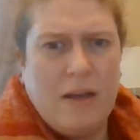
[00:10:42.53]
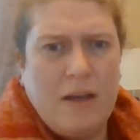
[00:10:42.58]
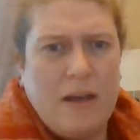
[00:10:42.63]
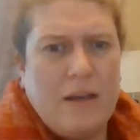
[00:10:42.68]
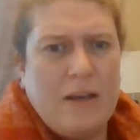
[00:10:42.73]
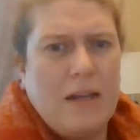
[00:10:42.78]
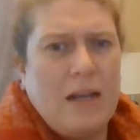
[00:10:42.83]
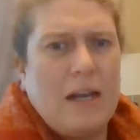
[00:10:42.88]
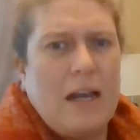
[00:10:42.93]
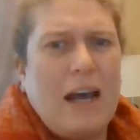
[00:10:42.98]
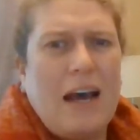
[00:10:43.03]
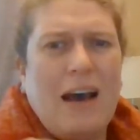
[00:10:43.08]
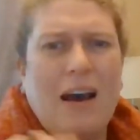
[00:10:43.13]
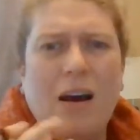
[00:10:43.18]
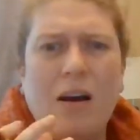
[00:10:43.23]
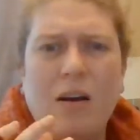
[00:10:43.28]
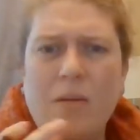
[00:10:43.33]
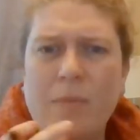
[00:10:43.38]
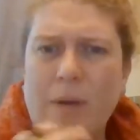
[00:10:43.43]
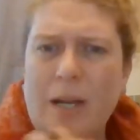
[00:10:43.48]
And he had
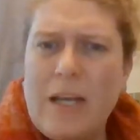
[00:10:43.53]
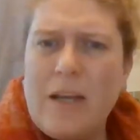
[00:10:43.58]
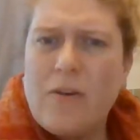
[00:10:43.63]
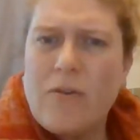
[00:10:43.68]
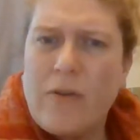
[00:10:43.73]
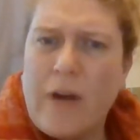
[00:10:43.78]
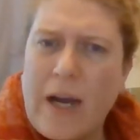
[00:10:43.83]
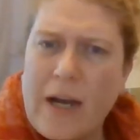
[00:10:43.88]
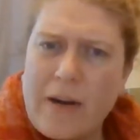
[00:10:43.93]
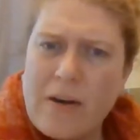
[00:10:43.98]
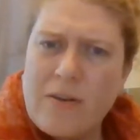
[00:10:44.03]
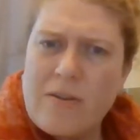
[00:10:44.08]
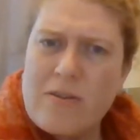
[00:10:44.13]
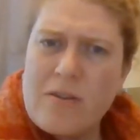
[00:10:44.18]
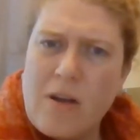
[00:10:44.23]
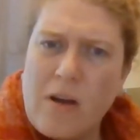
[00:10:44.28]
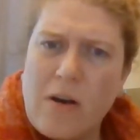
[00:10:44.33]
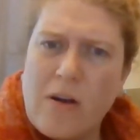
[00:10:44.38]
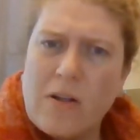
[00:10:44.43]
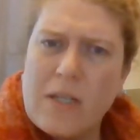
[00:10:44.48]
how many crackers
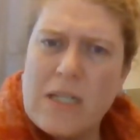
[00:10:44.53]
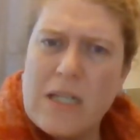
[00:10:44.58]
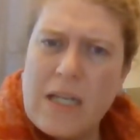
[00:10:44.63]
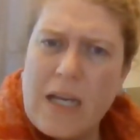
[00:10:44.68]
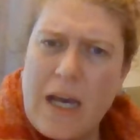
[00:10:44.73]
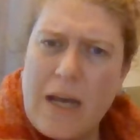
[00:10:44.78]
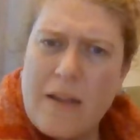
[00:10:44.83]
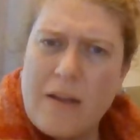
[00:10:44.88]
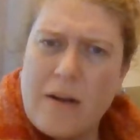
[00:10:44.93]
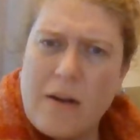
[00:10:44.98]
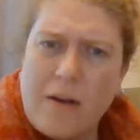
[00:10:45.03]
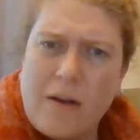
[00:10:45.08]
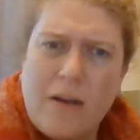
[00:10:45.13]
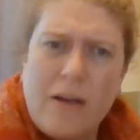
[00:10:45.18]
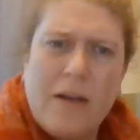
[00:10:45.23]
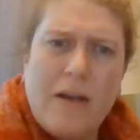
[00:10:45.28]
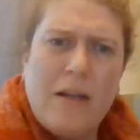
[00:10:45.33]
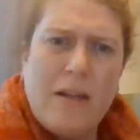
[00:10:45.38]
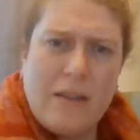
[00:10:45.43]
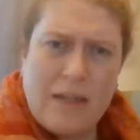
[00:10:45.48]
altogether
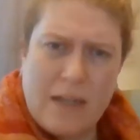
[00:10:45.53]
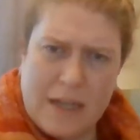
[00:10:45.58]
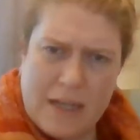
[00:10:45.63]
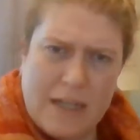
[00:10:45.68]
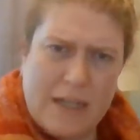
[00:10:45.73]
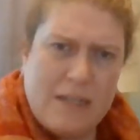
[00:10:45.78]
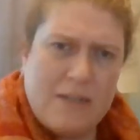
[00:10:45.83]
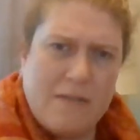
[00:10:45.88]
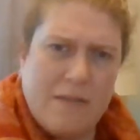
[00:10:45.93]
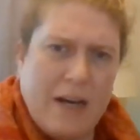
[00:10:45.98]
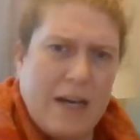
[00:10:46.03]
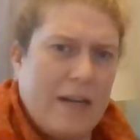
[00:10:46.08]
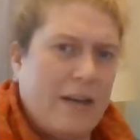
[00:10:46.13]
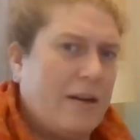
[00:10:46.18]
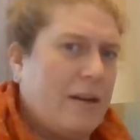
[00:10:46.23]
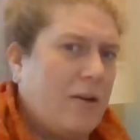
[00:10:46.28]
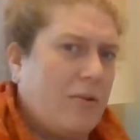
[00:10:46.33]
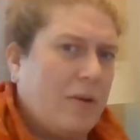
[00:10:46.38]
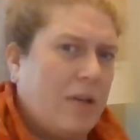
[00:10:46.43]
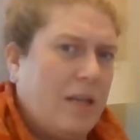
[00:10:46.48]
that he divided
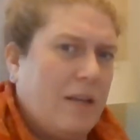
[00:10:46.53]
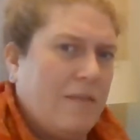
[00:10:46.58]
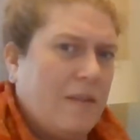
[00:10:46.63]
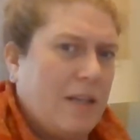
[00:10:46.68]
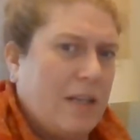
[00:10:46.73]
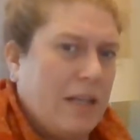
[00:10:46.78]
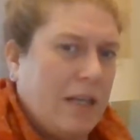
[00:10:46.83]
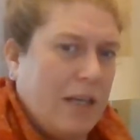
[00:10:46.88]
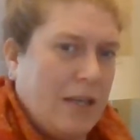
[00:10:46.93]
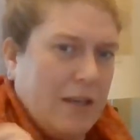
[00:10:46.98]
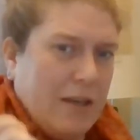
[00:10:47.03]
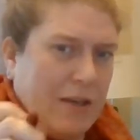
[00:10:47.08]
out evenly?